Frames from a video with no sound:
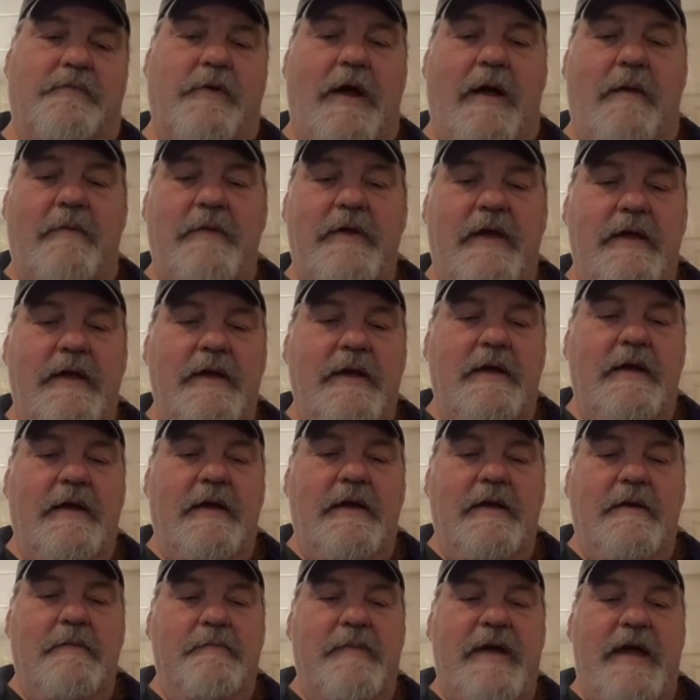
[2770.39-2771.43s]
Probably
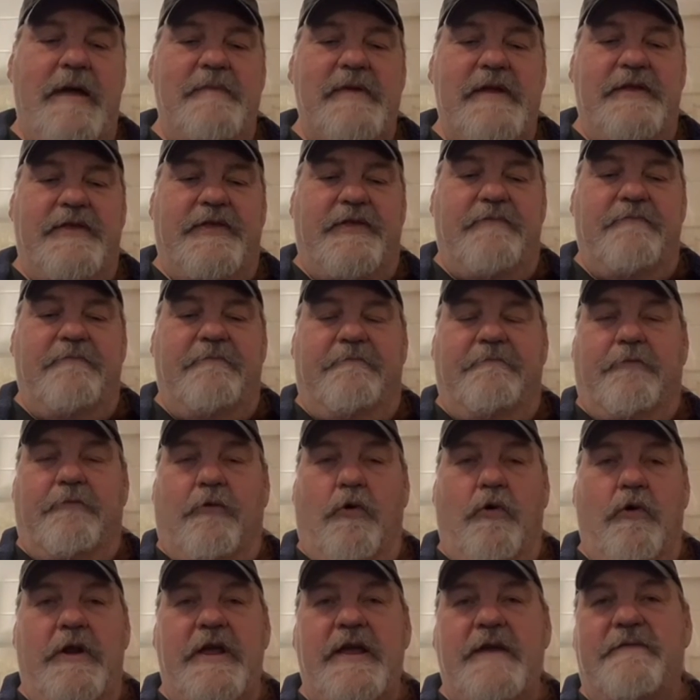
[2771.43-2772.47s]
maybe
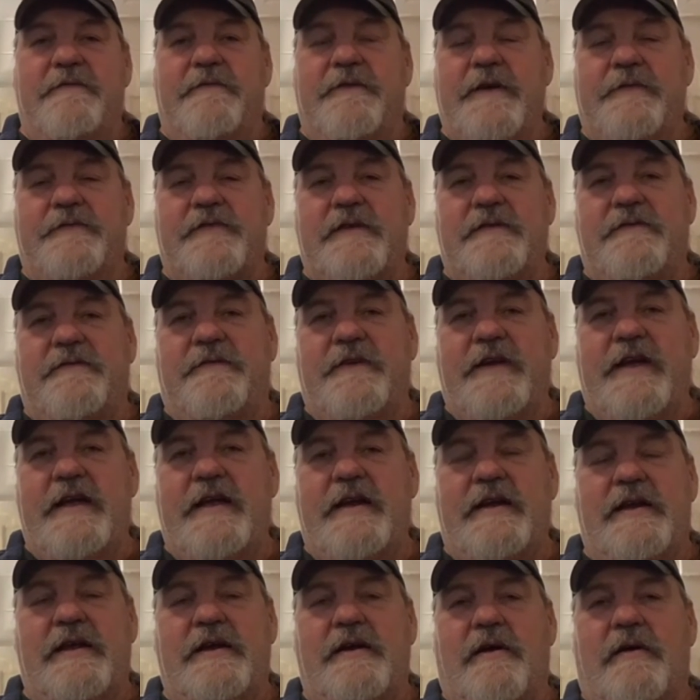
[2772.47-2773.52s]
40, 50
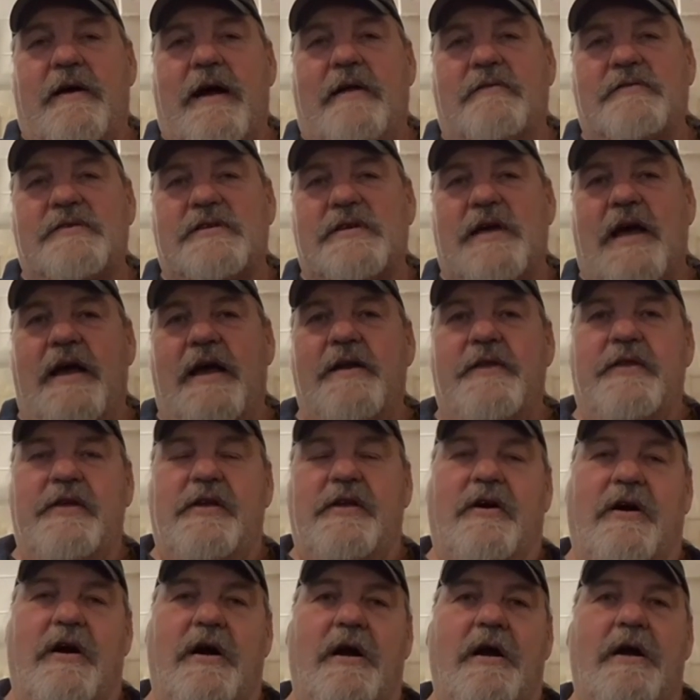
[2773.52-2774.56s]
feet. You know, outside of the
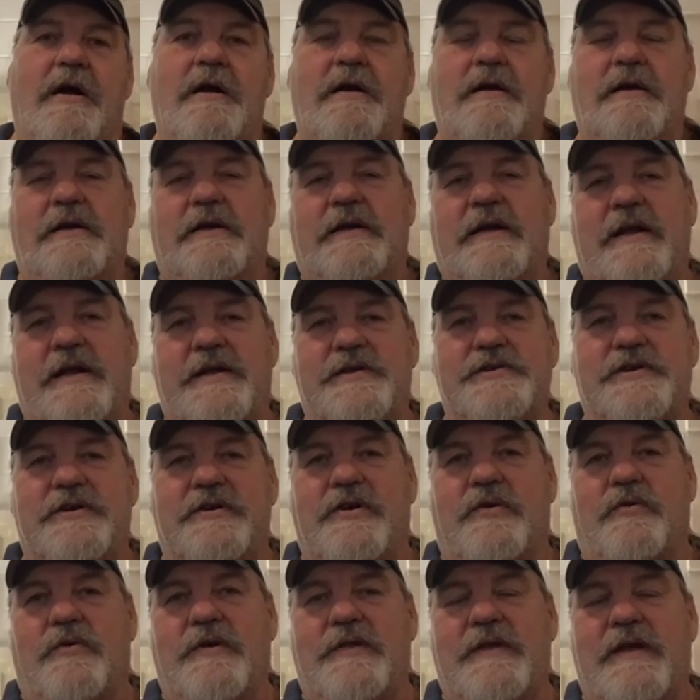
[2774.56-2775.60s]
car, and as you're
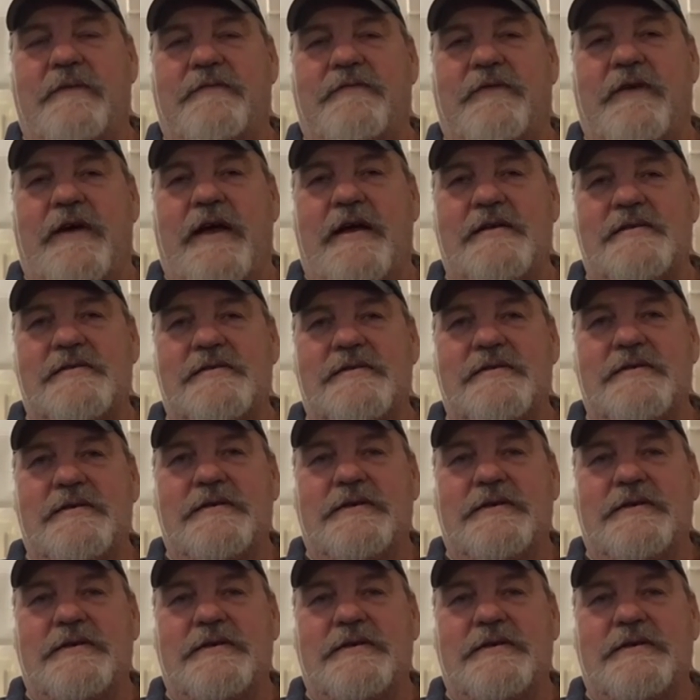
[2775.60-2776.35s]
going that fast.